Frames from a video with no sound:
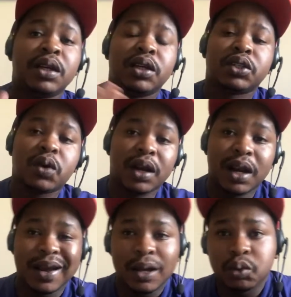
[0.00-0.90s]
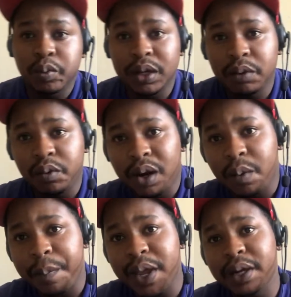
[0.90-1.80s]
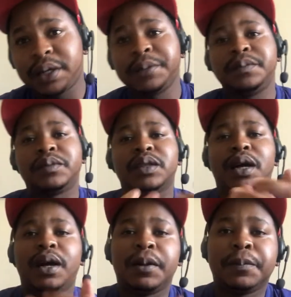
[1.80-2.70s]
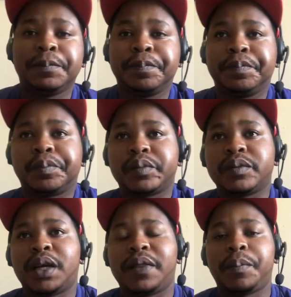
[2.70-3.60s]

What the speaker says: So an announcement that we want to make, the